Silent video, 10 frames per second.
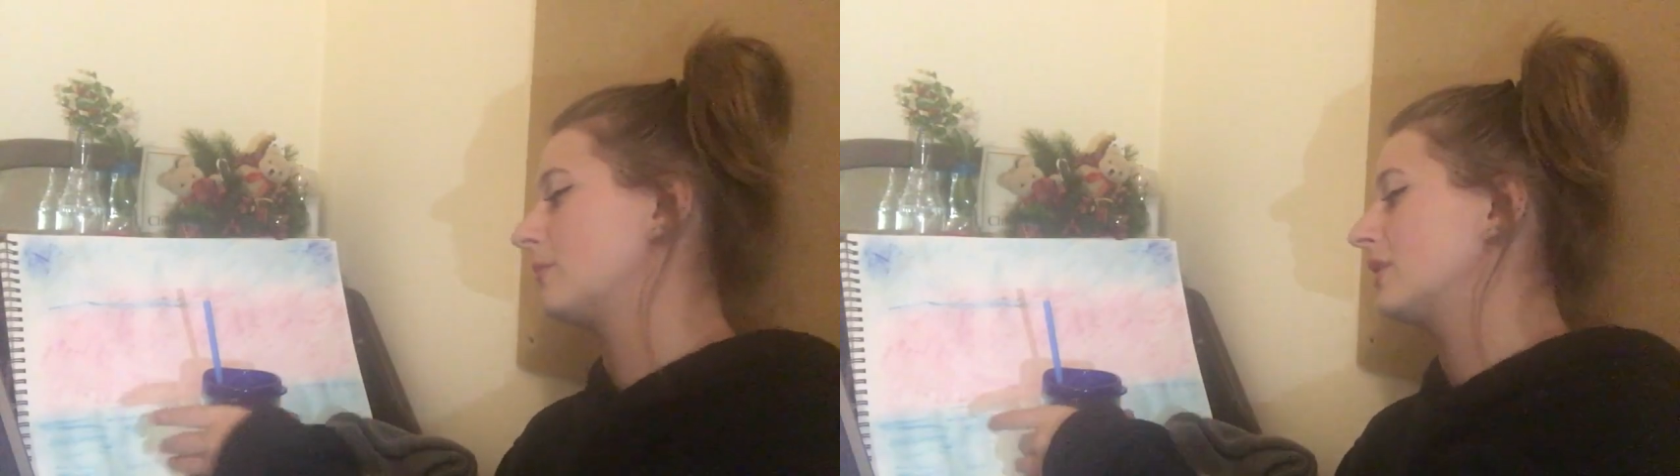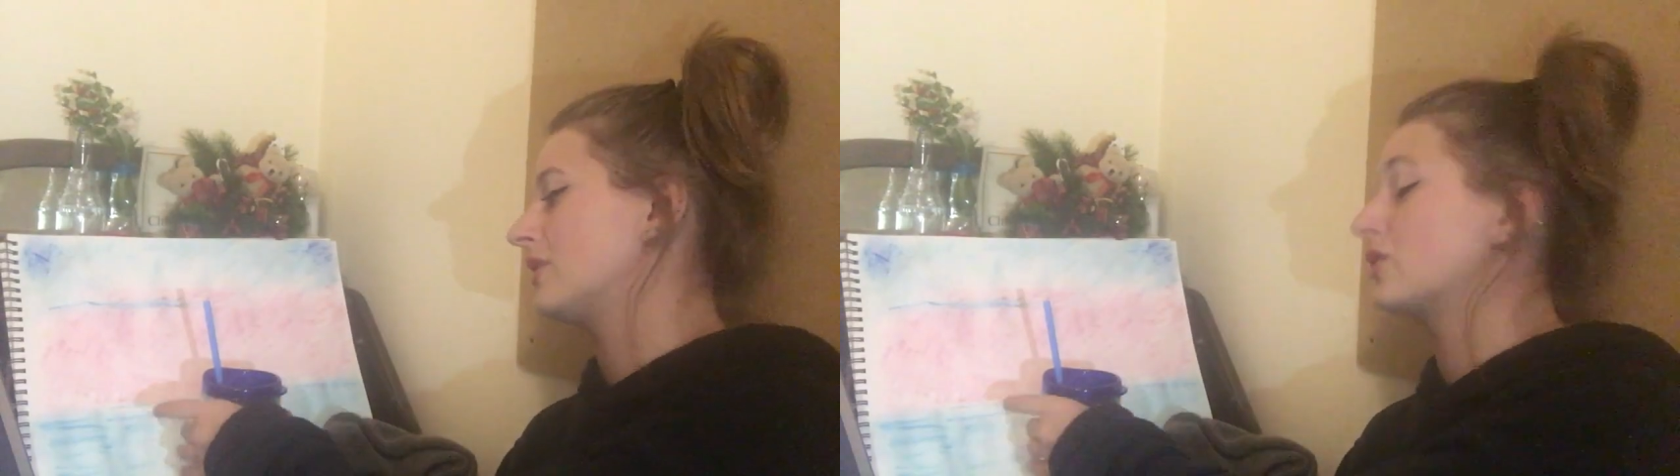
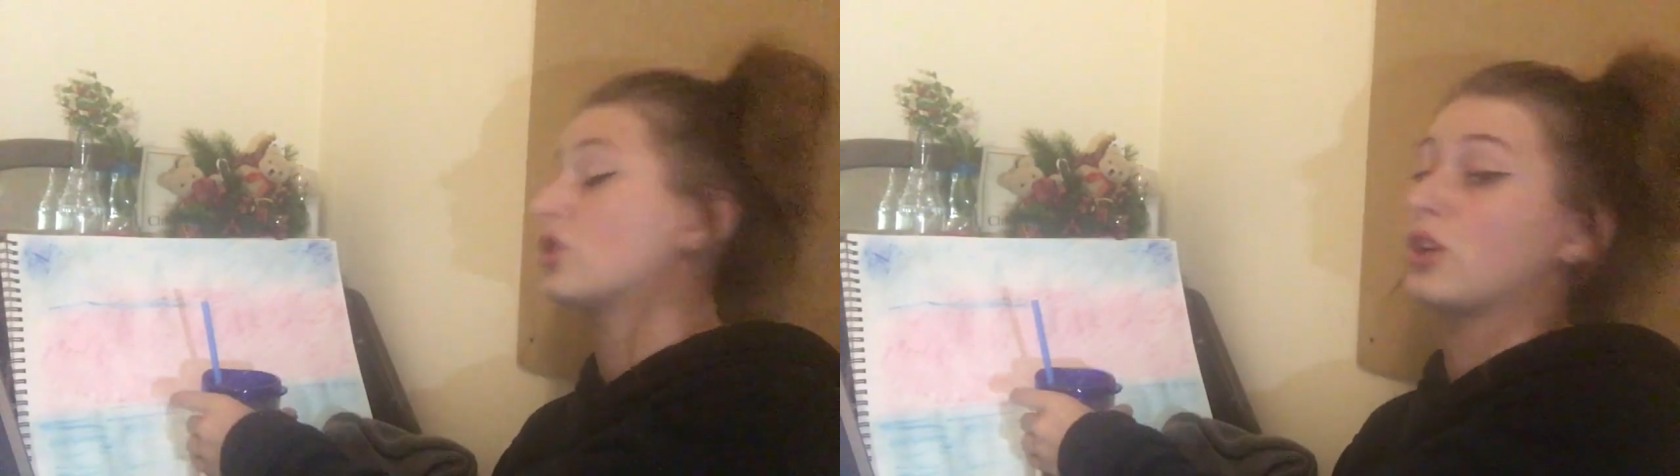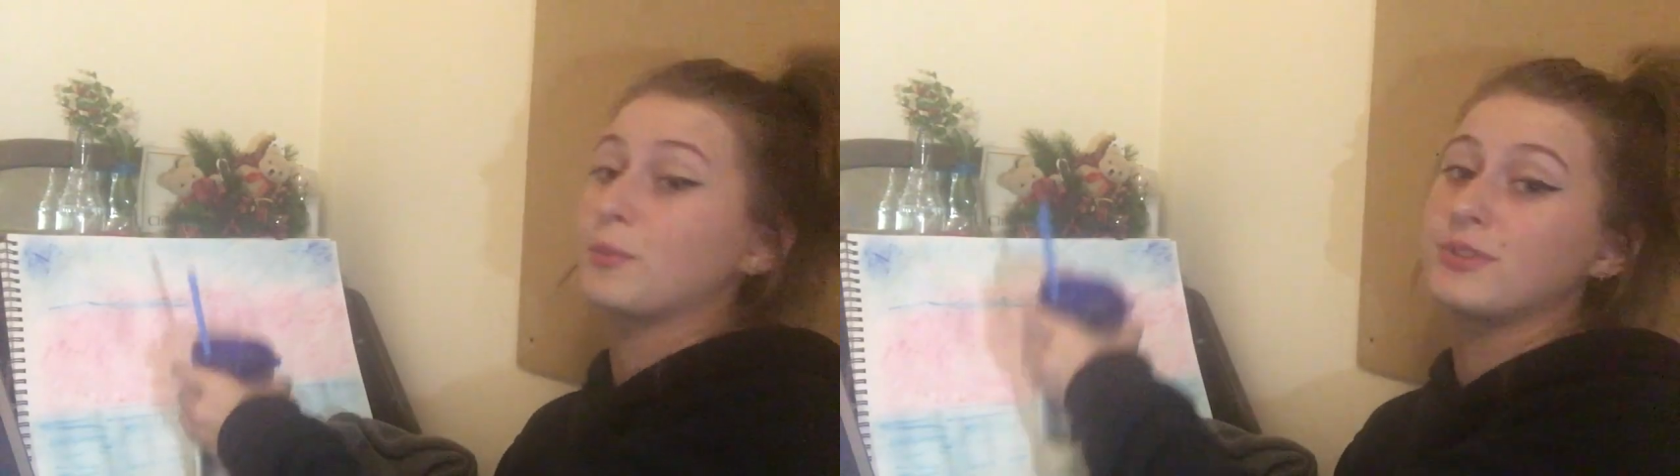gonna
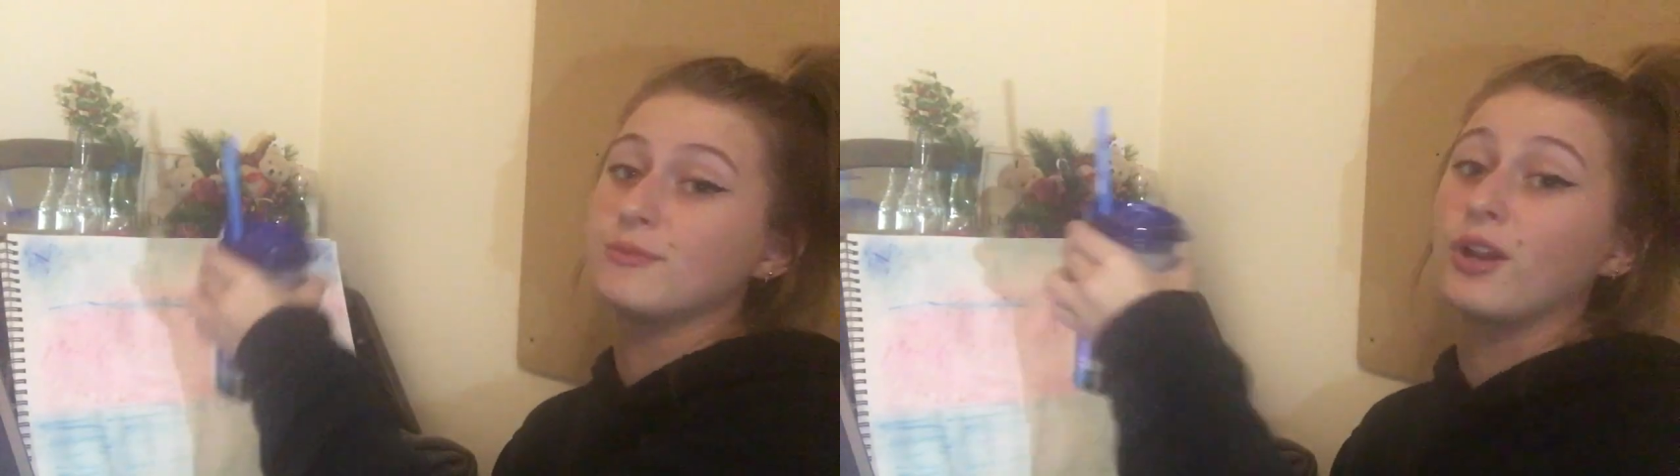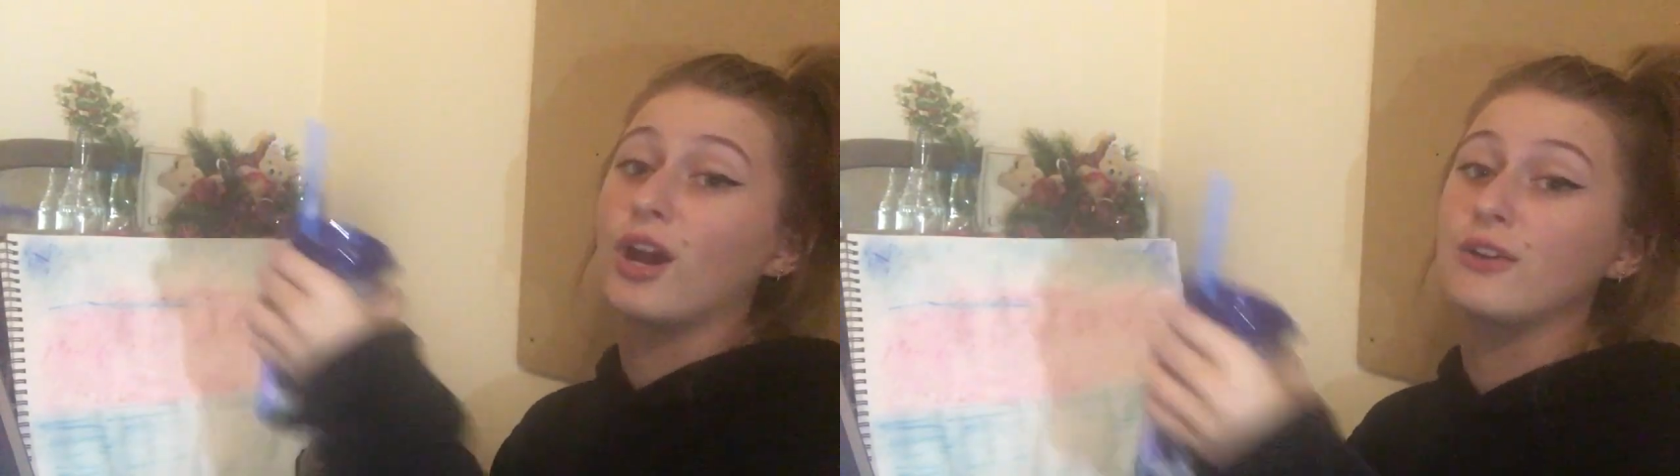slurp
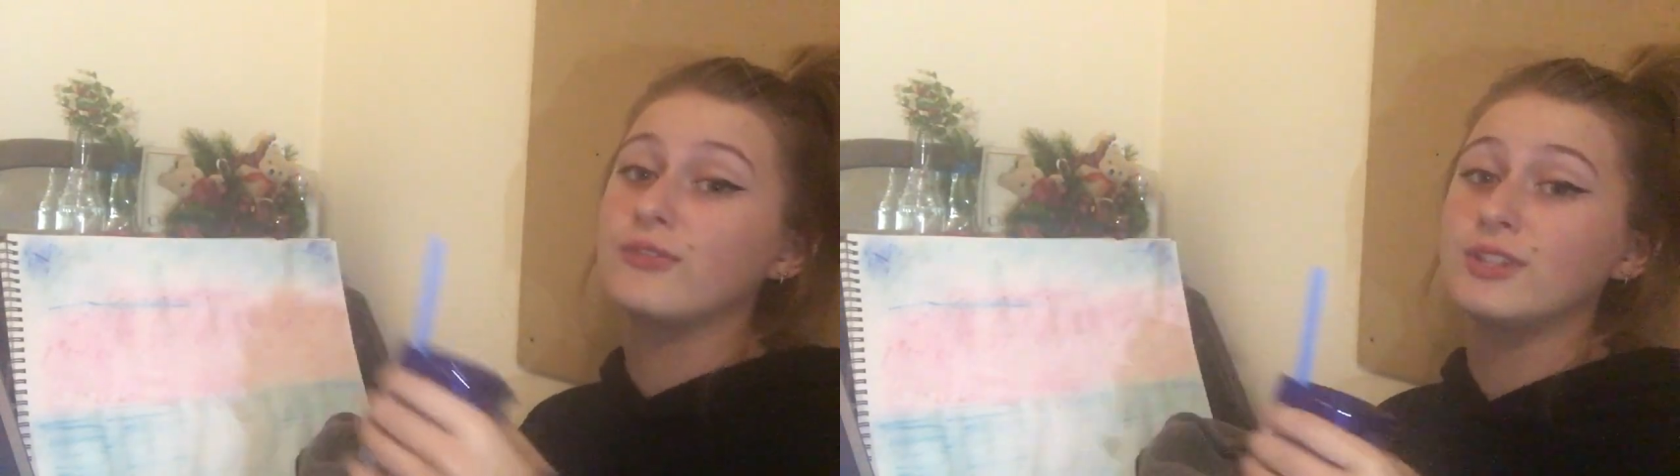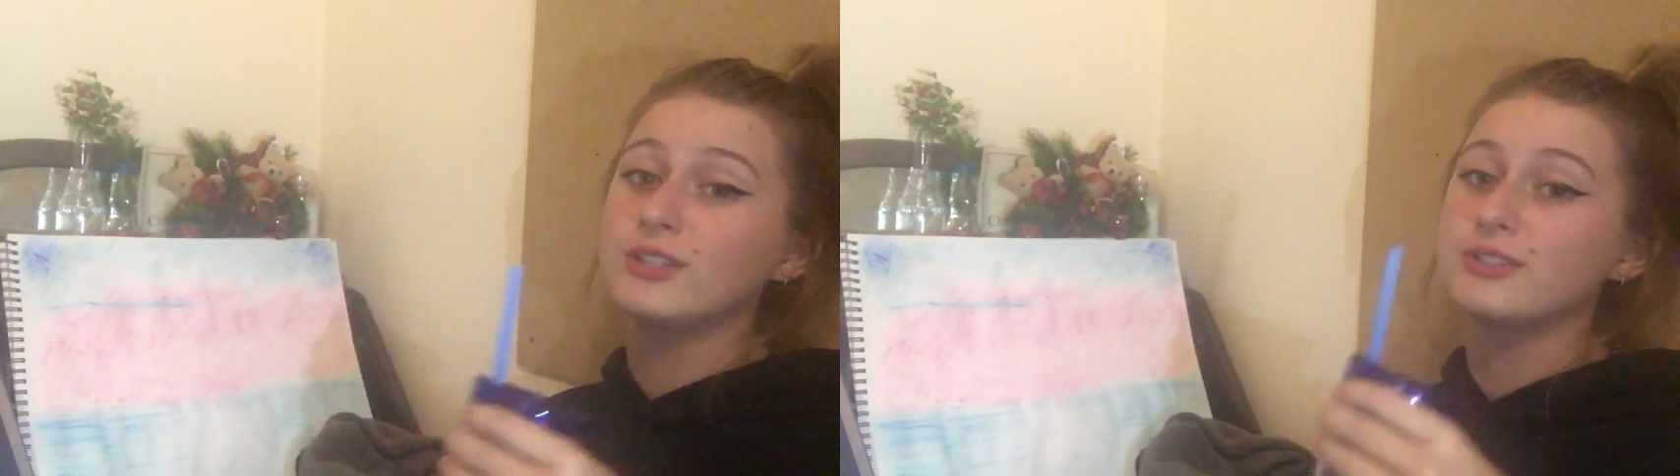some
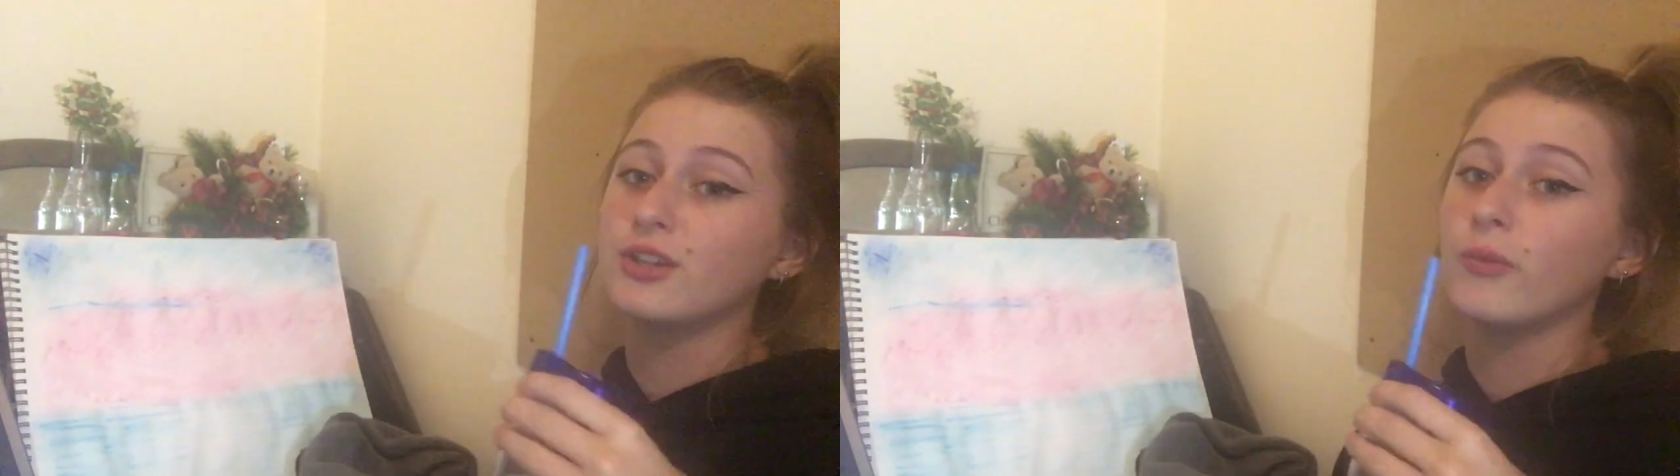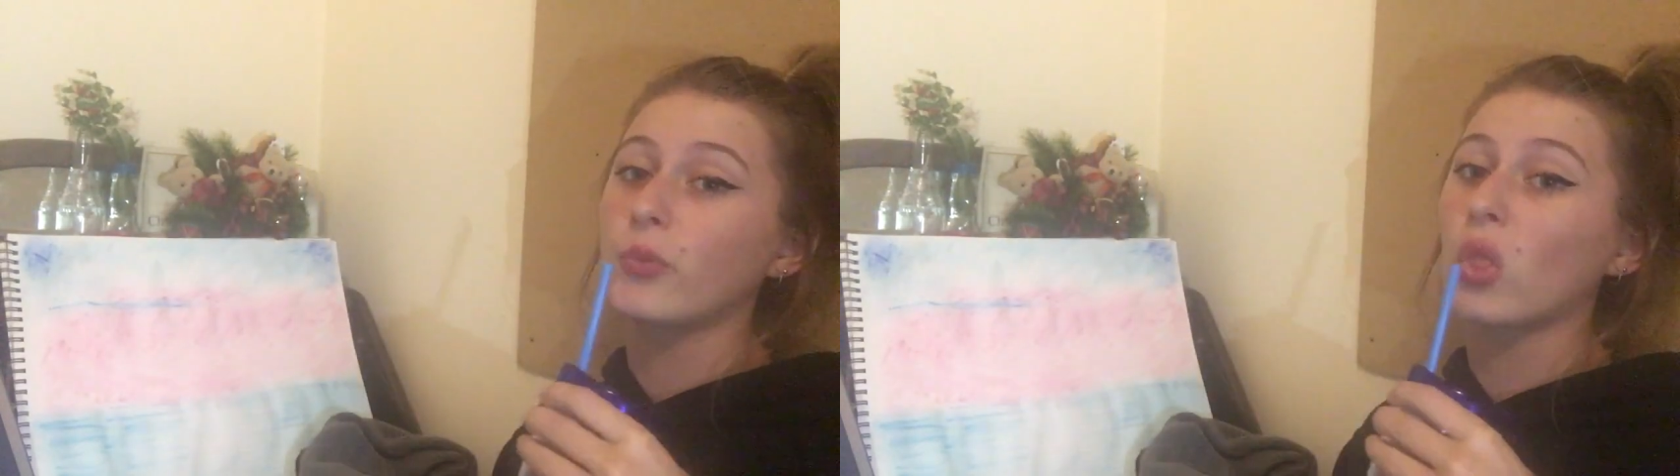coffee, so.